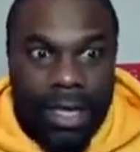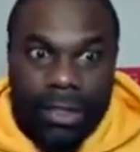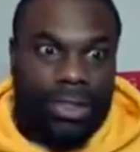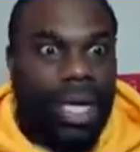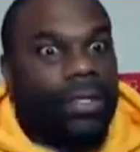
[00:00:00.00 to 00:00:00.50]

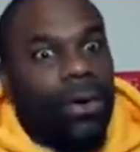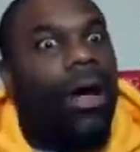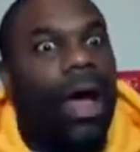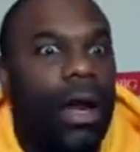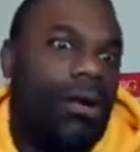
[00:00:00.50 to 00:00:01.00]
Shut the
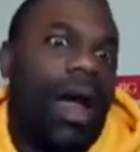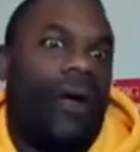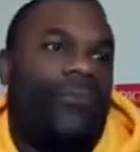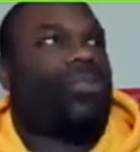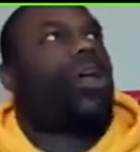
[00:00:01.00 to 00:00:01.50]
water
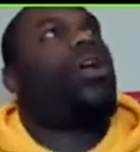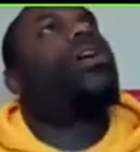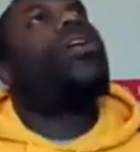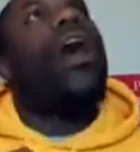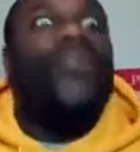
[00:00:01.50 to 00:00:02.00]
off. Turn
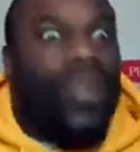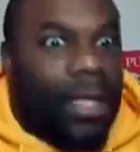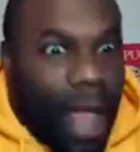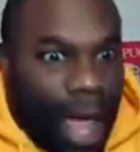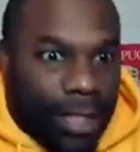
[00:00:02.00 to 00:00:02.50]
off the
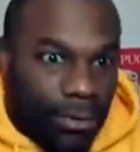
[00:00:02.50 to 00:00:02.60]
lights.